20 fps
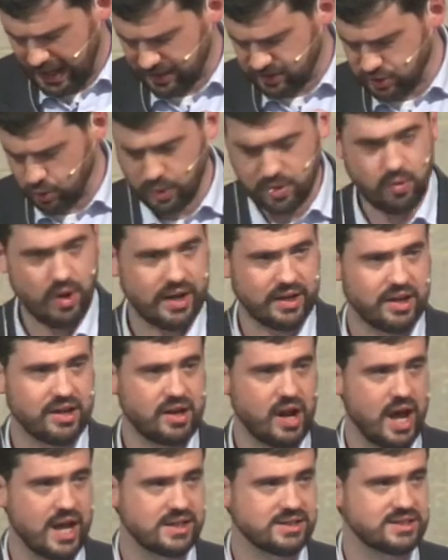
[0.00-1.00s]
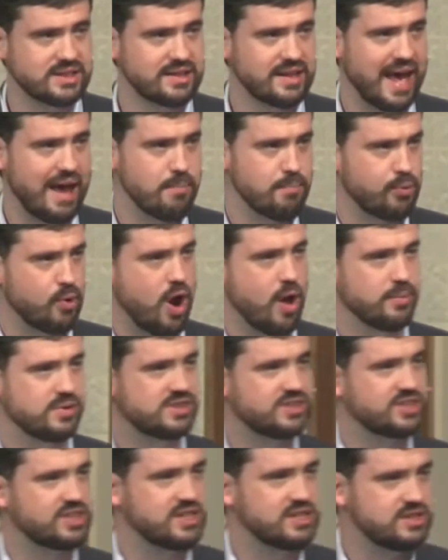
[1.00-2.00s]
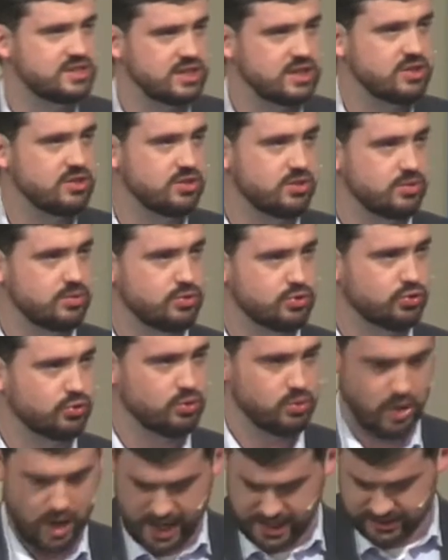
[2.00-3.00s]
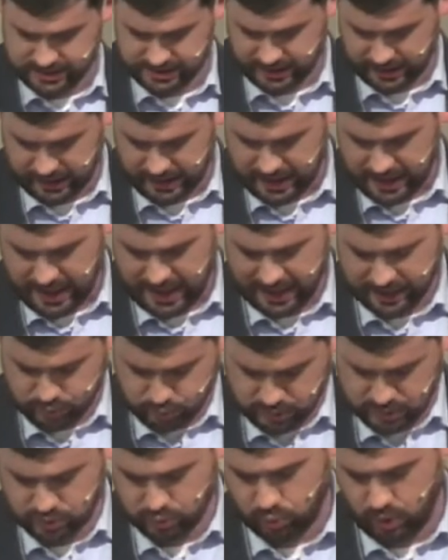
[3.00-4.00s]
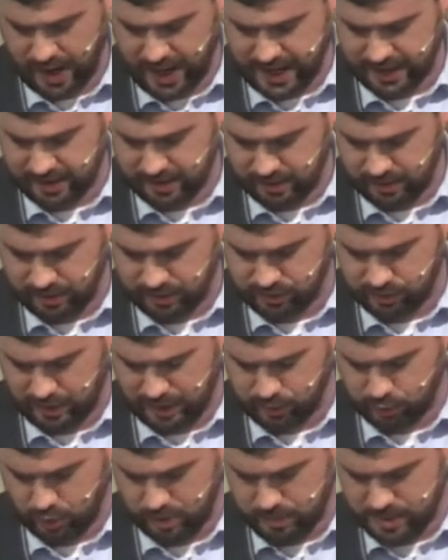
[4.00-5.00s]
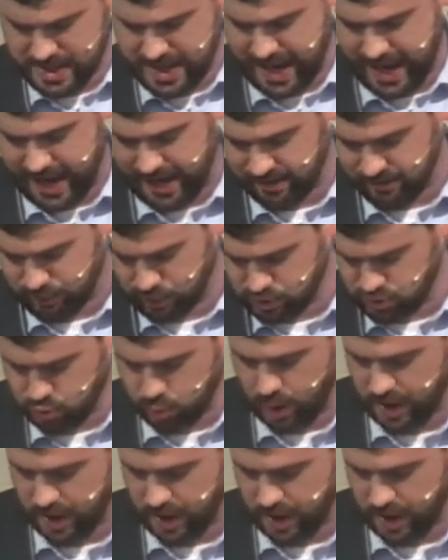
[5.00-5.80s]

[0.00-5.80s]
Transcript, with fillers: And so we recognize that that promise continued through Isaac, as was read as, as we began. Verse